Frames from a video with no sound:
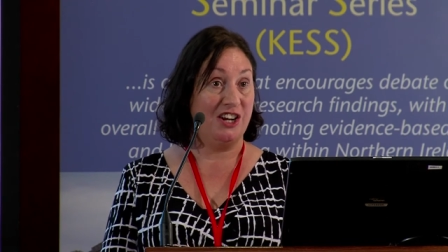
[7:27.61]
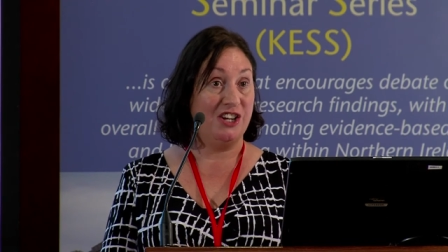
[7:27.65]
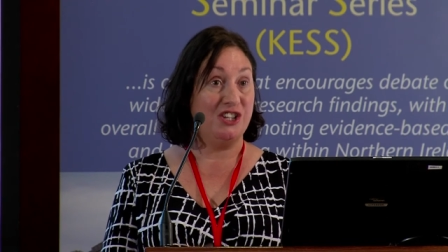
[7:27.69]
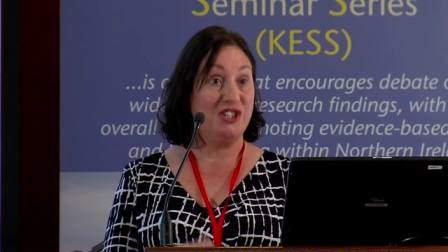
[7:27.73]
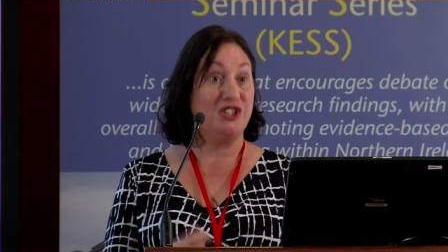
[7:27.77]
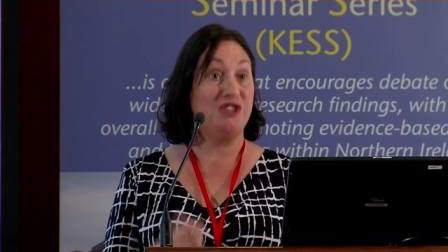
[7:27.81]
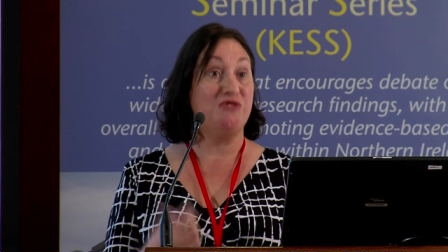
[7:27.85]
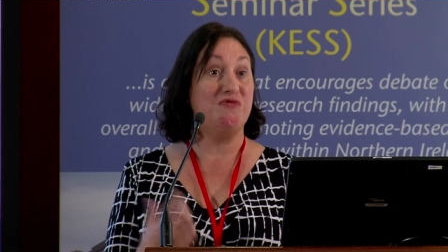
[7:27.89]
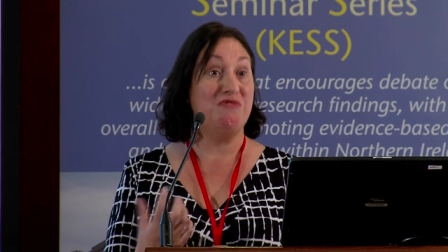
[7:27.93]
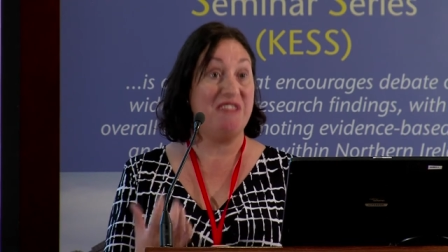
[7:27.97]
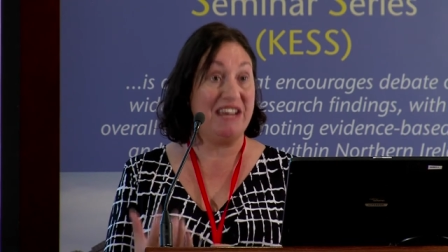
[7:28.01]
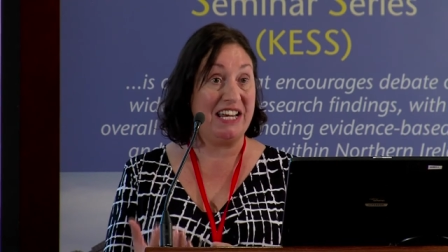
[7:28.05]

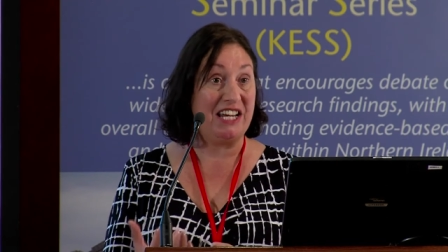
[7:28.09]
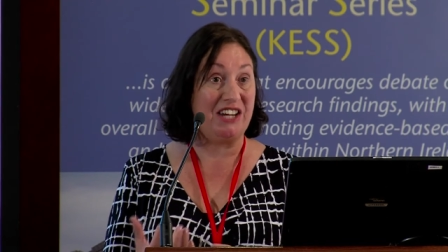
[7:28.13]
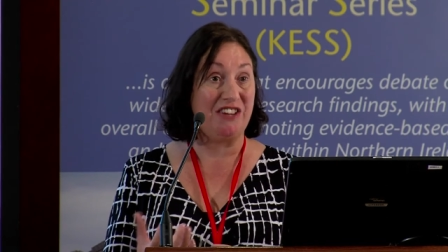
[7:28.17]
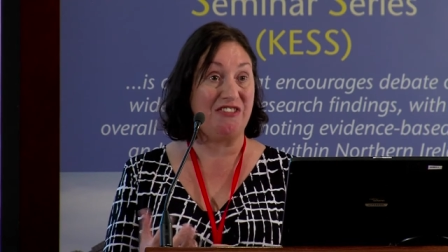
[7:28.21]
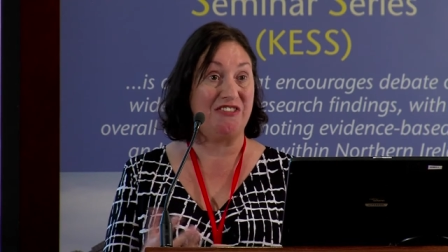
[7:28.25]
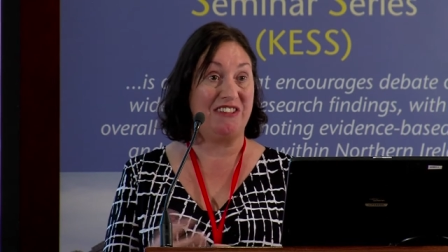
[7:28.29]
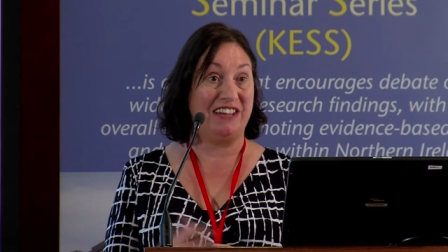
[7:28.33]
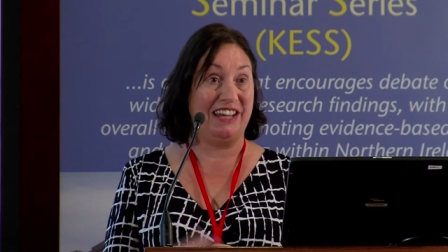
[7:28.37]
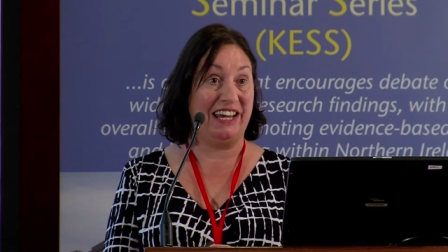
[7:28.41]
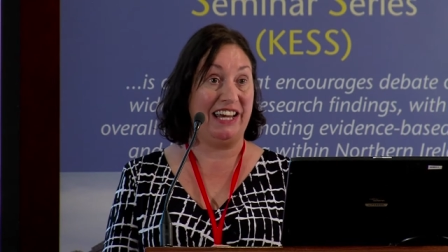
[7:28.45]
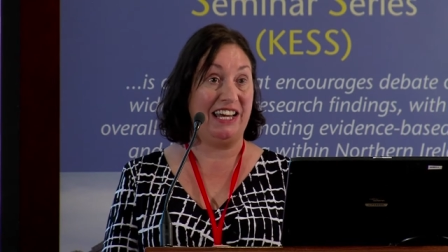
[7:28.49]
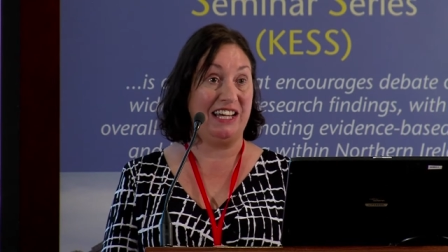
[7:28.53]
to
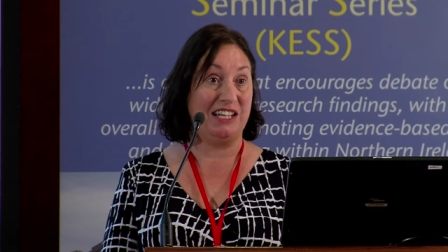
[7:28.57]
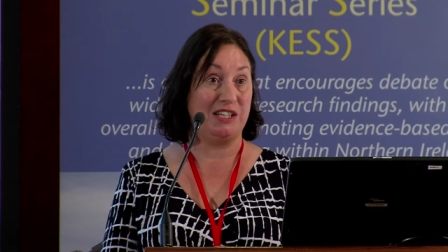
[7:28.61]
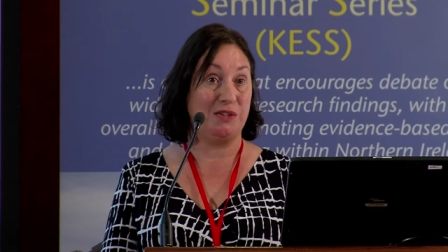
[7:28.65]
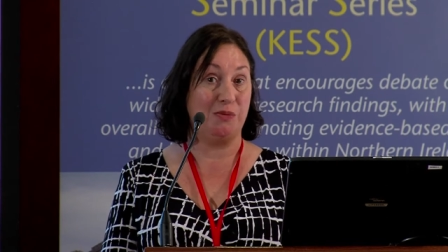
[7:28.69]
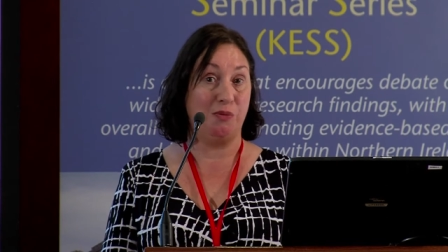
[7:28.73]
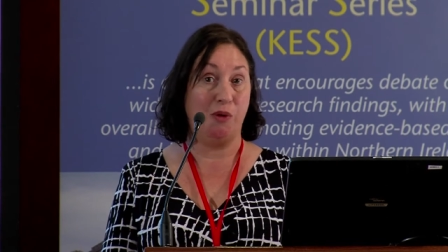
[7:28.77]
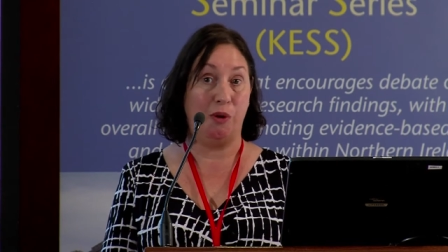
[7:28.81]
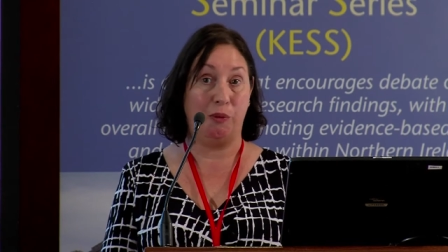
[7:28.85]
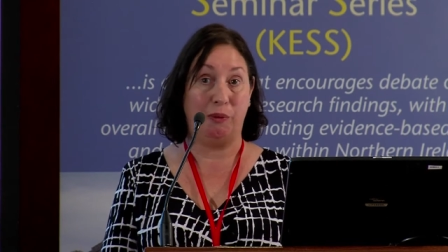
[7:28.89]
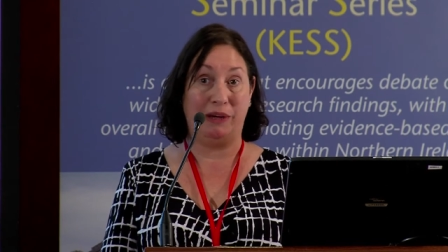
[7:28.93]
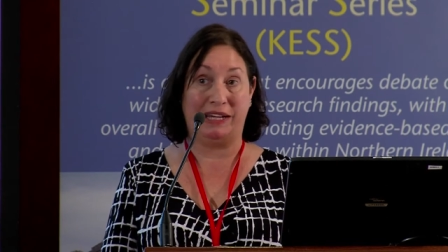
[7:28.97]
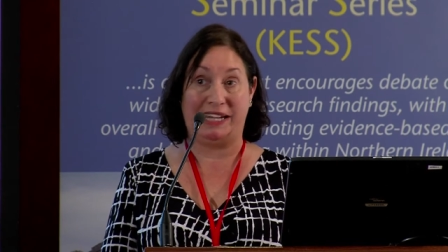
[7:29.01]
recreate
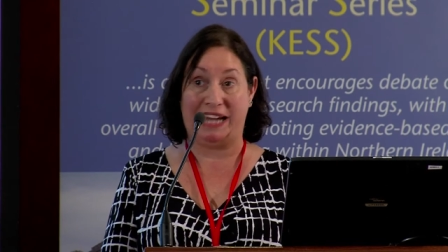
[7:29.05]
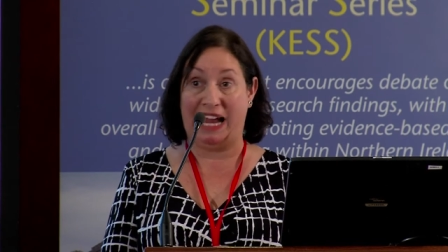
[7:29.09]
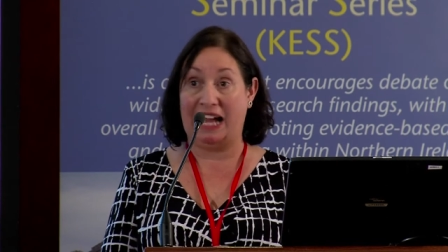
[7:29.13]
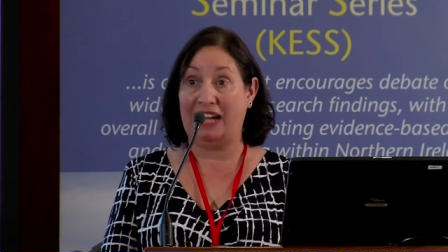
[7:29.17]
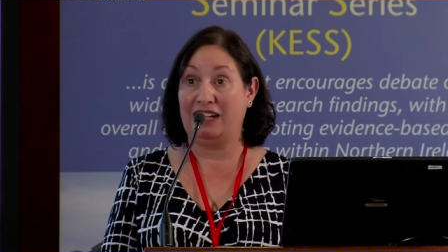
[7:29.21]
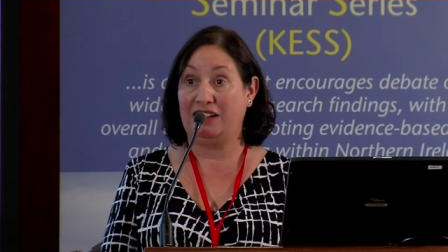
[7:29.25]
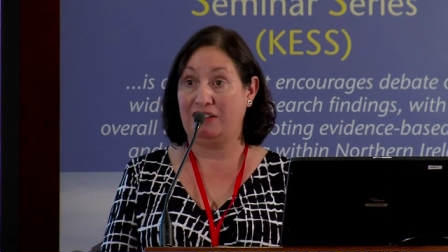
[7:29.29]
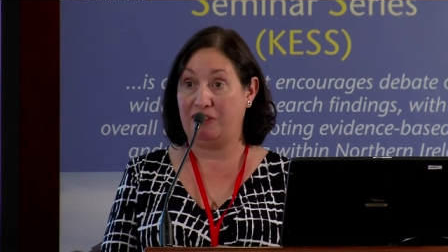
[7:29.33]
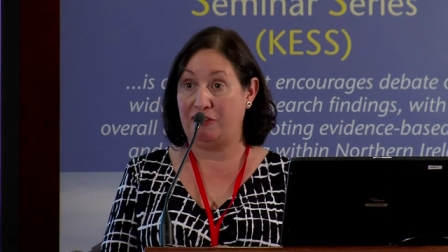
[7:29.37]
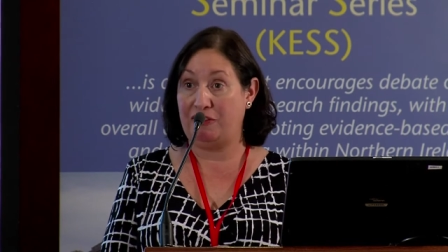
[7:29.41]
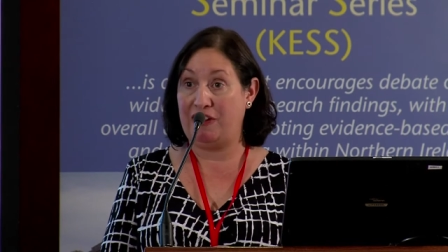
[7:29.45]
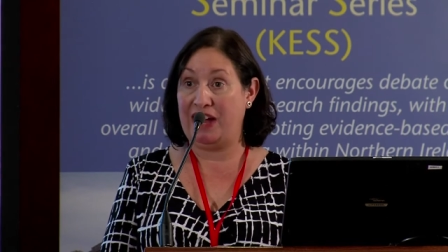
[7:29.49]
what we
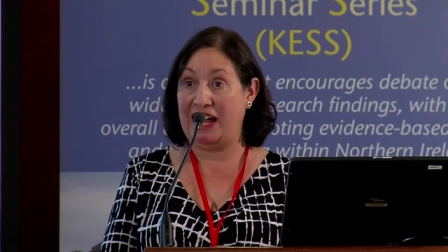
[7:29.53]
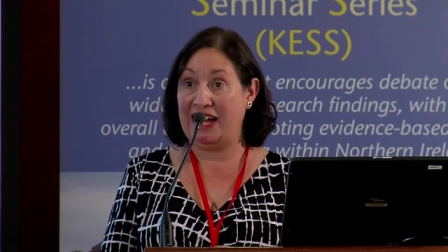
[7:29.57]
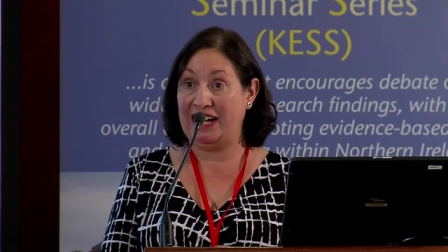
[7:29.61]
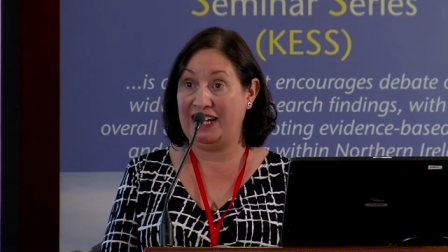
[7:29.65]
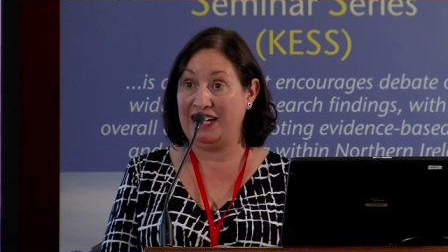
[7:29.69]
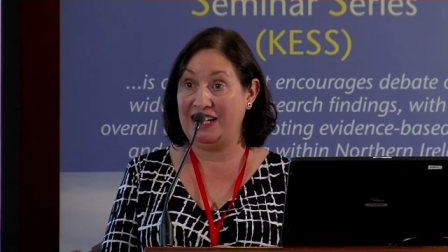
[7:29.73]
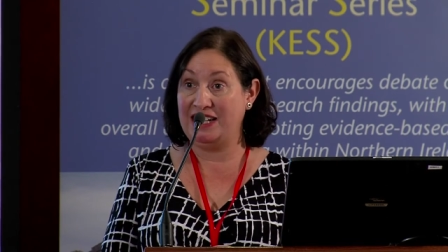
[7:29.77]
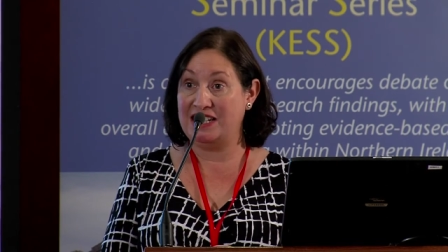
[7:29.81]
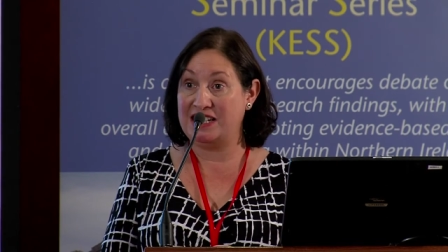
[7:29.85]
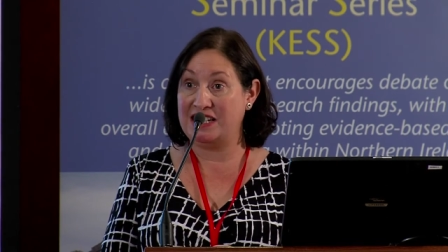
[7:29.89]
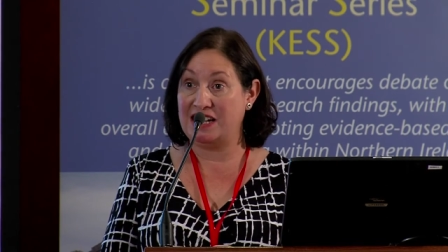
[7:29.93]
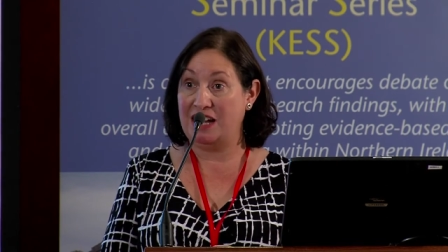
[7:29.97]
can't
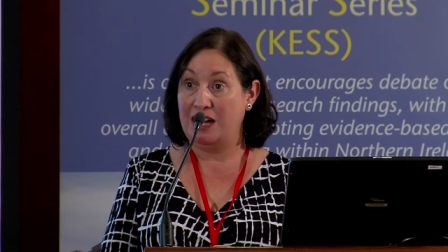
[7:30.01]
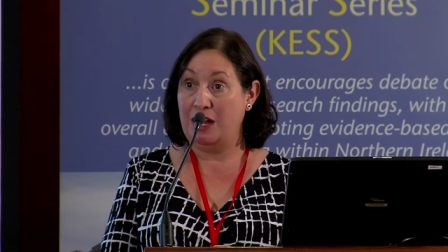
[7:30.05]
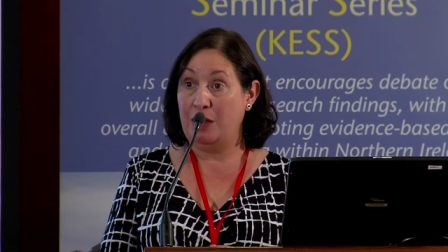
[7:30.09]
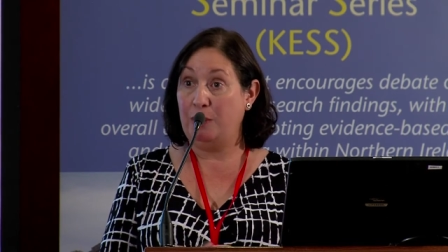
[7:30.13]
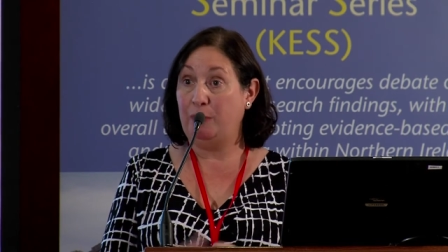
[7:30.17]
find.